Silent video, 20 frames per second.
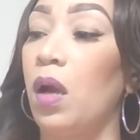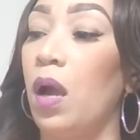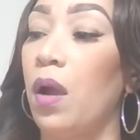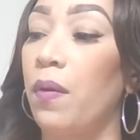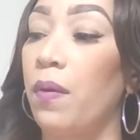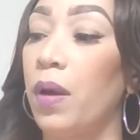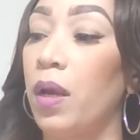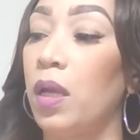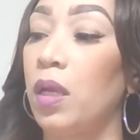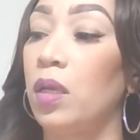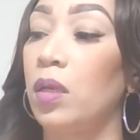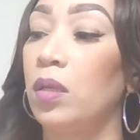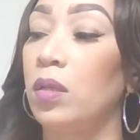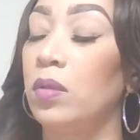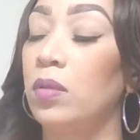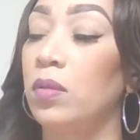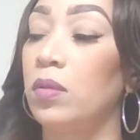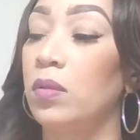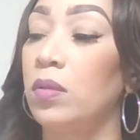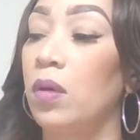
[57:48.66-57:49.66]
All right,
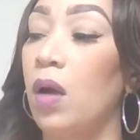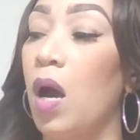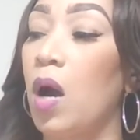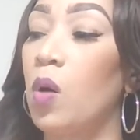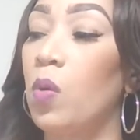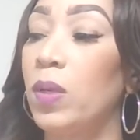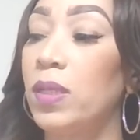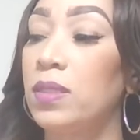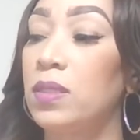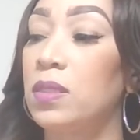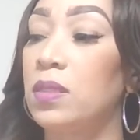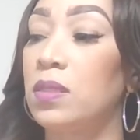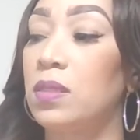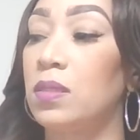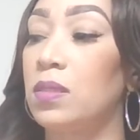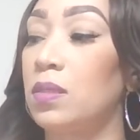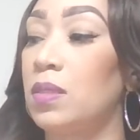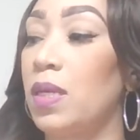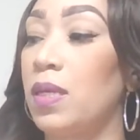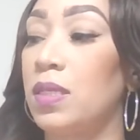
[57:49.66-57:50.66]

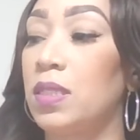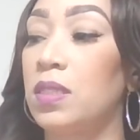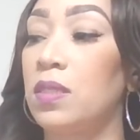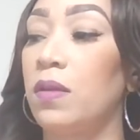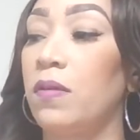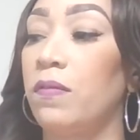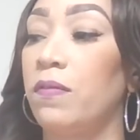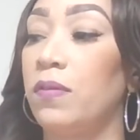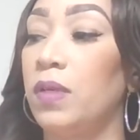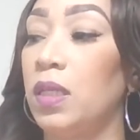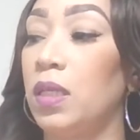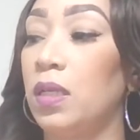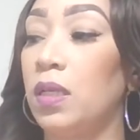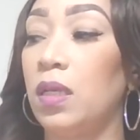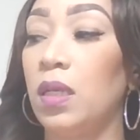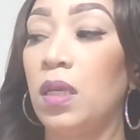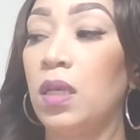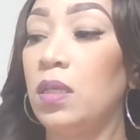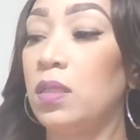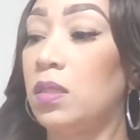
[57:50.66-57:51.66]
always test
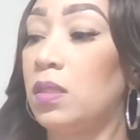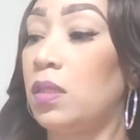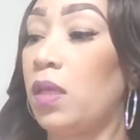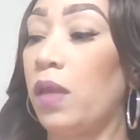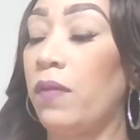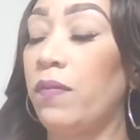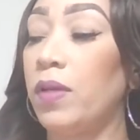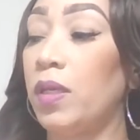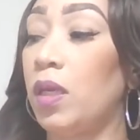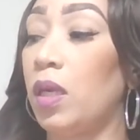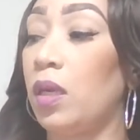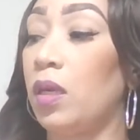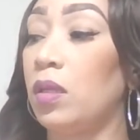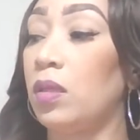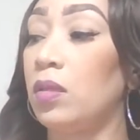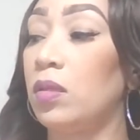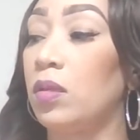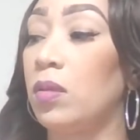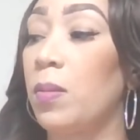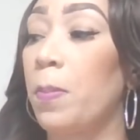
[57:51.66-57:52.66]
validity. He gave it again
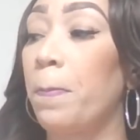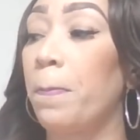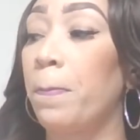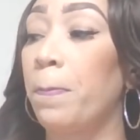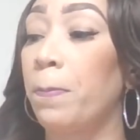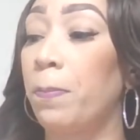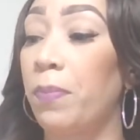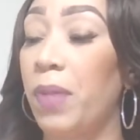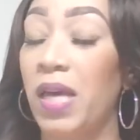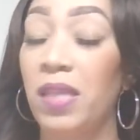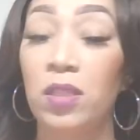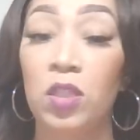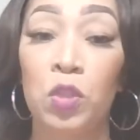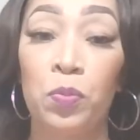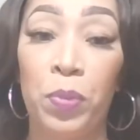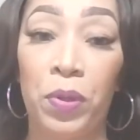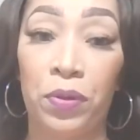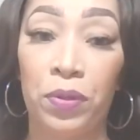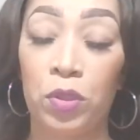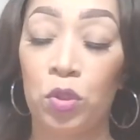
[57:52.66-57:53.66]
by the
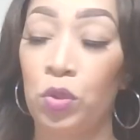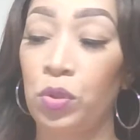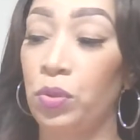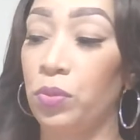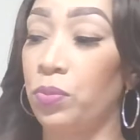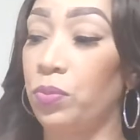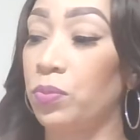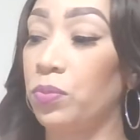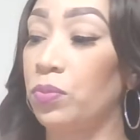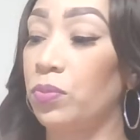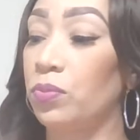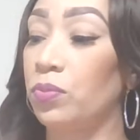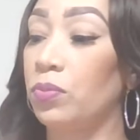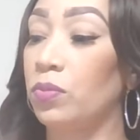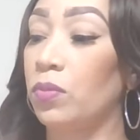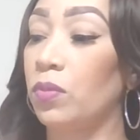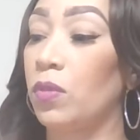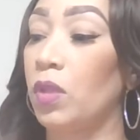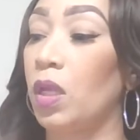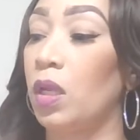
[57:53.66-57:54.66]
spirit of truth.
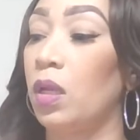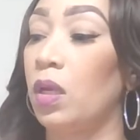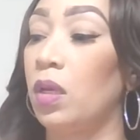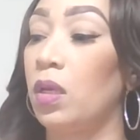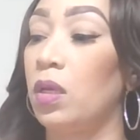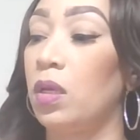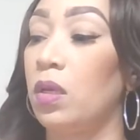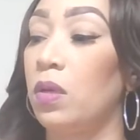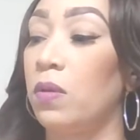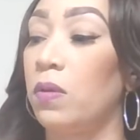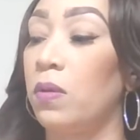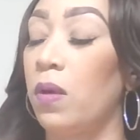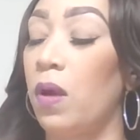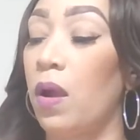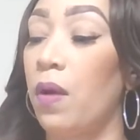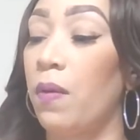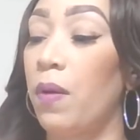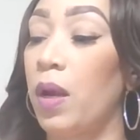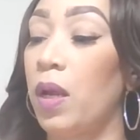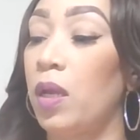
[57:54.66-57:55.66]

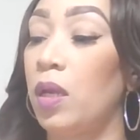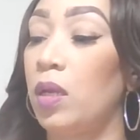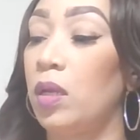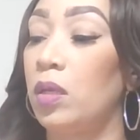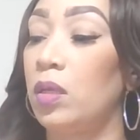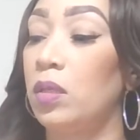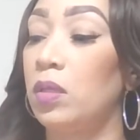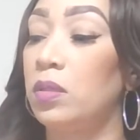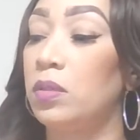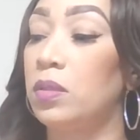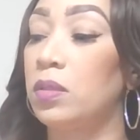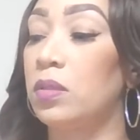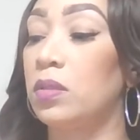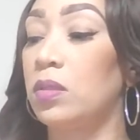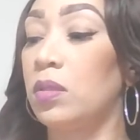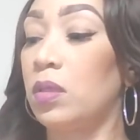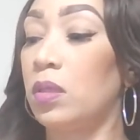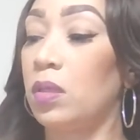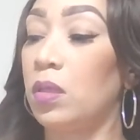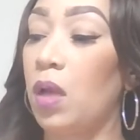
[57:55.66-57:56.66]
All right,
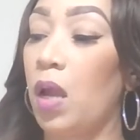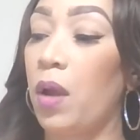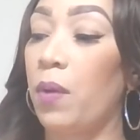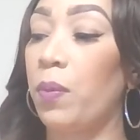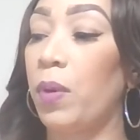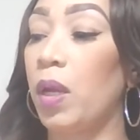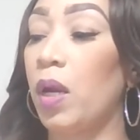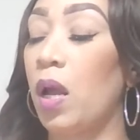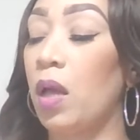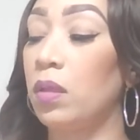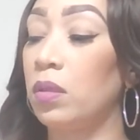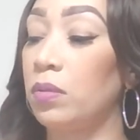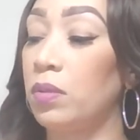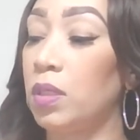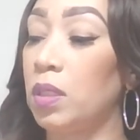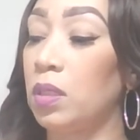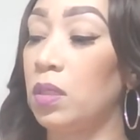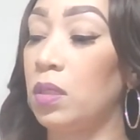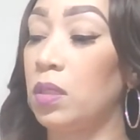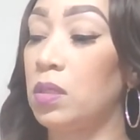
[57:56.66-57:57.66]
I read all of
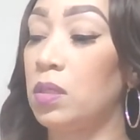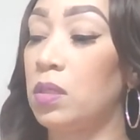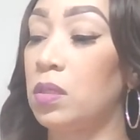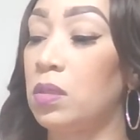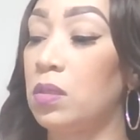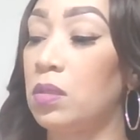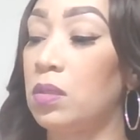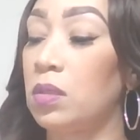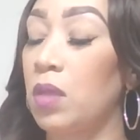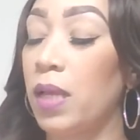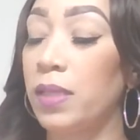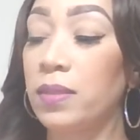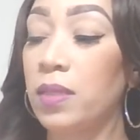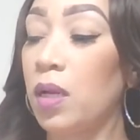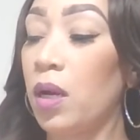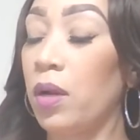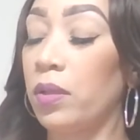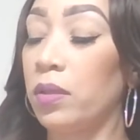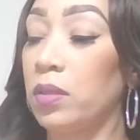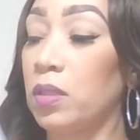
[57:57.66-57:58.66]
this. I
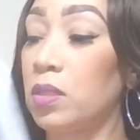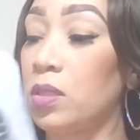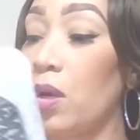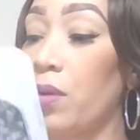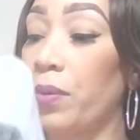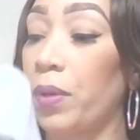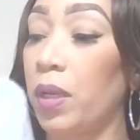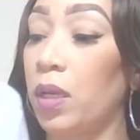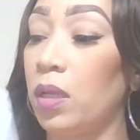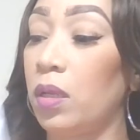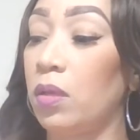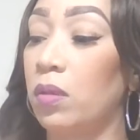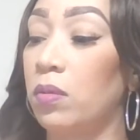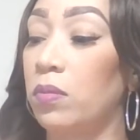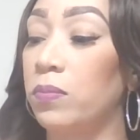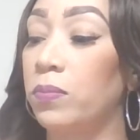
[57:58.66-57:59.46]
said all of this already.